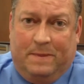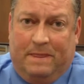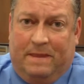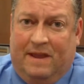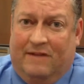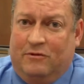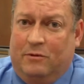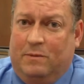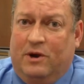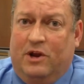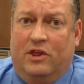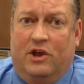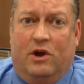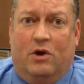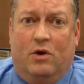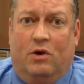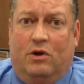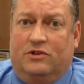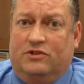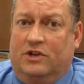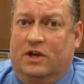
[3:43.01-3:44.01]
Everybody that
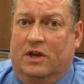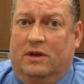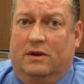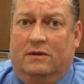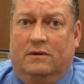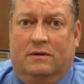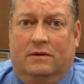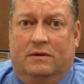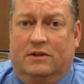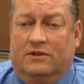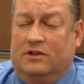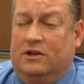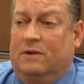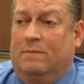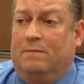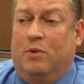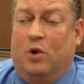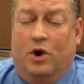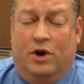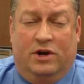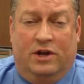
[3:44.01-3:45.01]
calls in, it's an
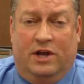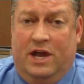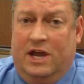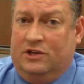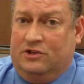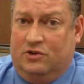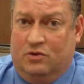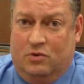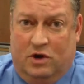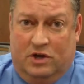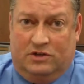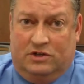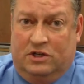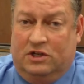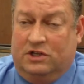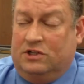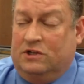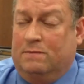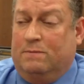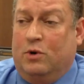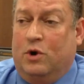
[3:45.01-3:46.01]
important case to us, and
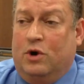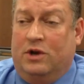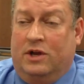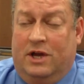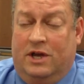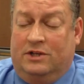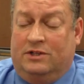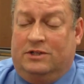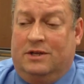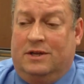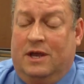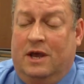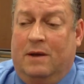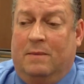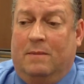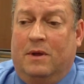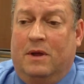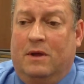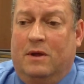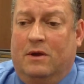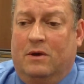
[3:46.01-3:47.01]
it's an important case to them.
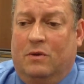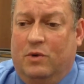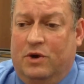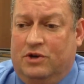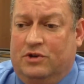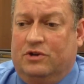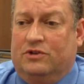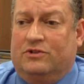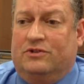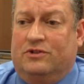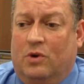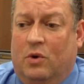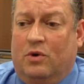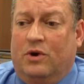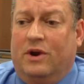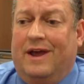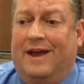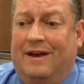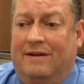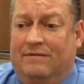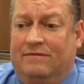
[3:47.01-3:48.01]
We just don't
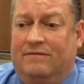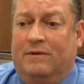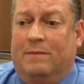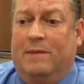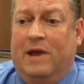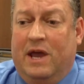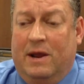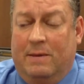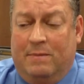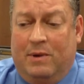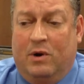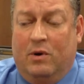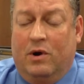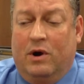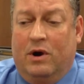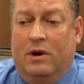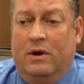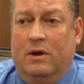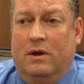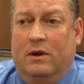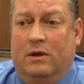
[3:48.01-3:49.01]
have the
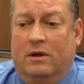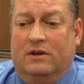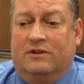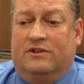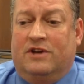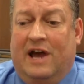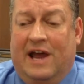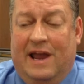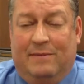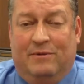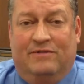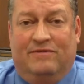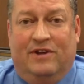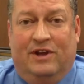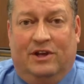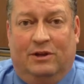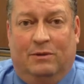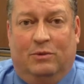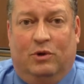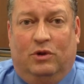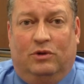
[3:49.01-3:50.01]
manpower and time
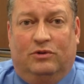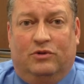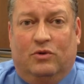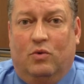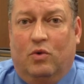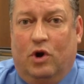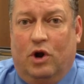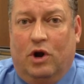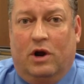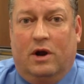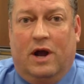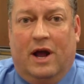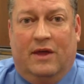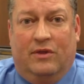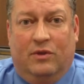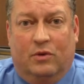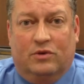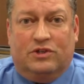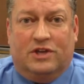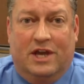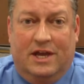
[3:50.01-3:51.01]
available to work on
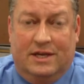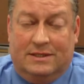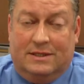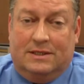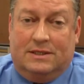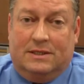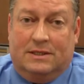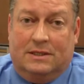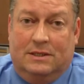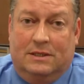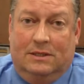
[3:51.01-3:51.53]
those cases.